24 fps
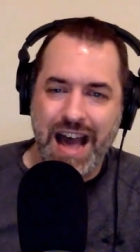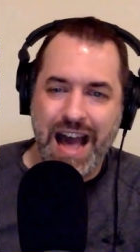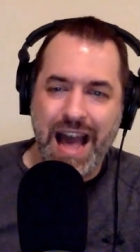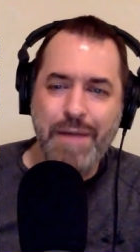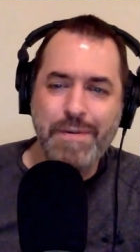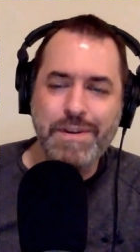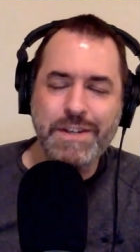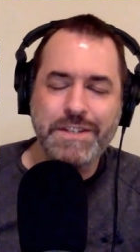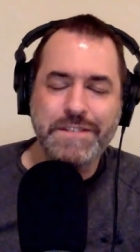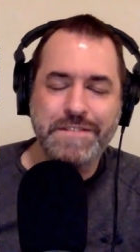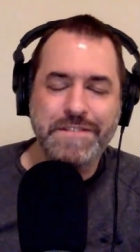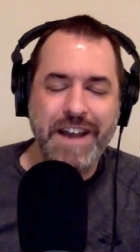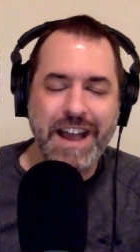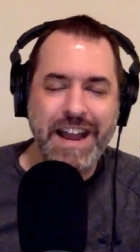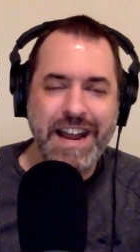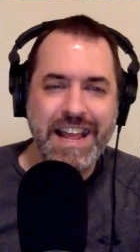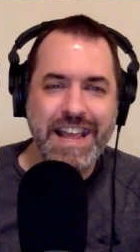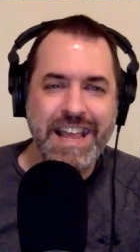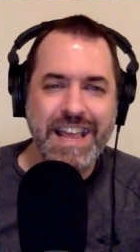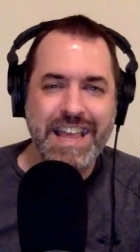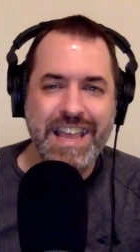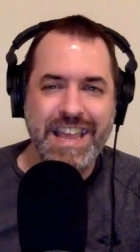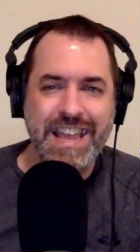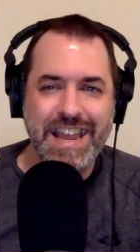I was
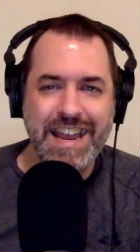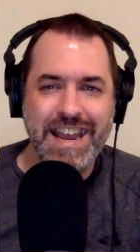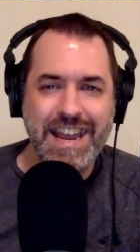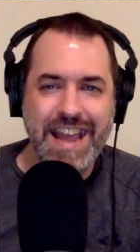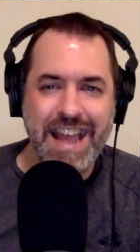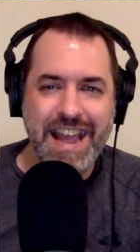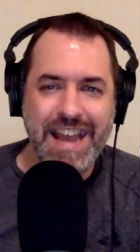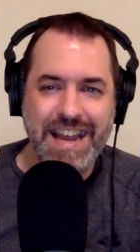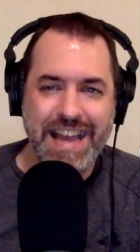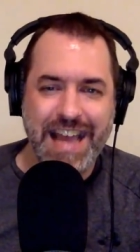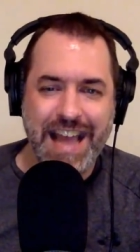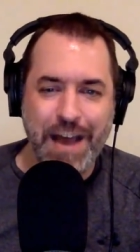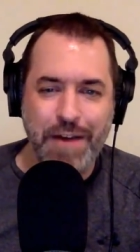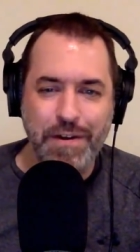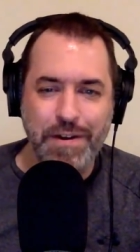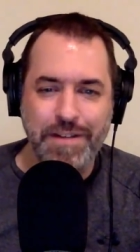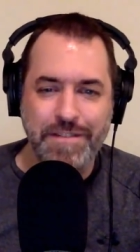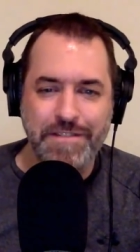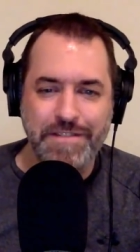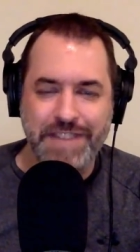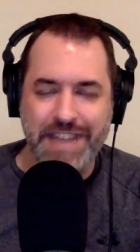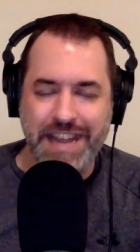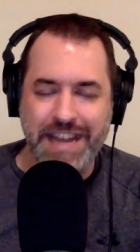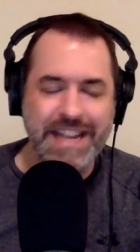fighting in and
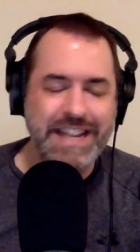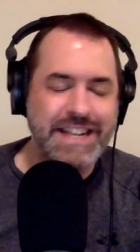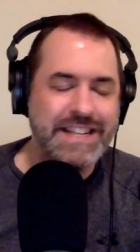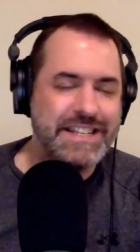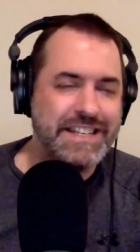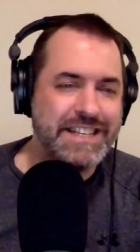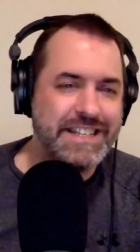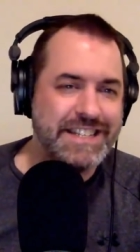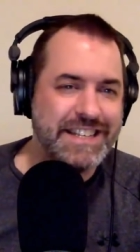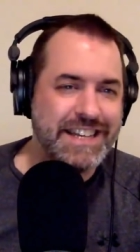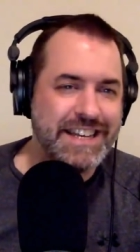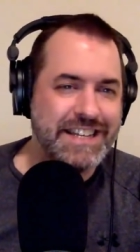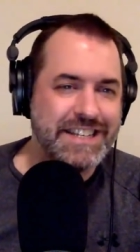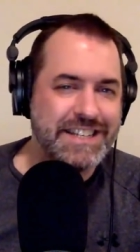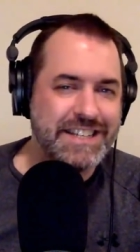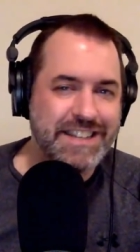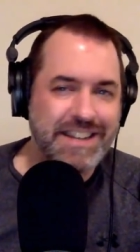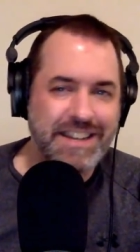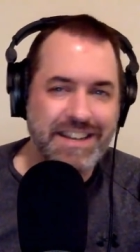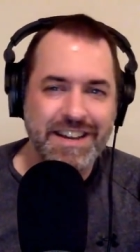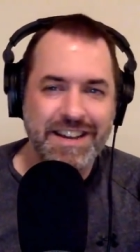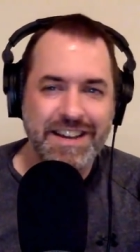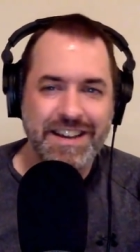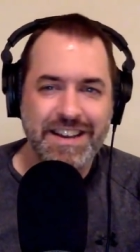out of Denny's, he
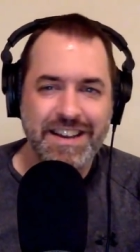says.